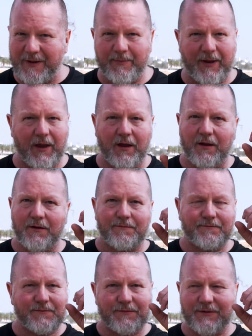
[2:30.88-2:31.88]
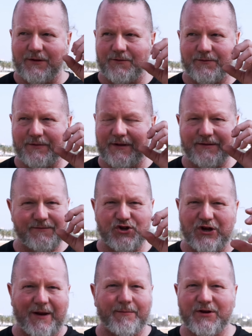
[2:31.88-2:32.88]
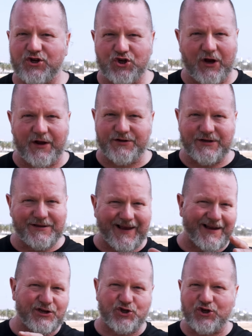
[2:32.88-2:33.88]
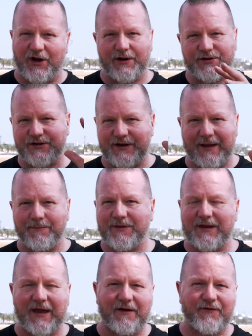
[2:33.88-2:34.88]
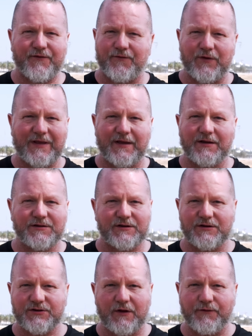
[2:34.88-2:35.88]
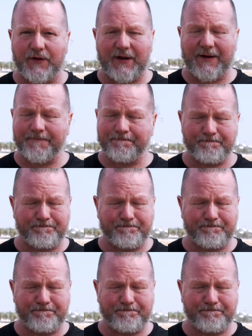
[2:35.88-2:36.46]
peeping, the sharpness charts and test charts and MTF readings and stuff like that,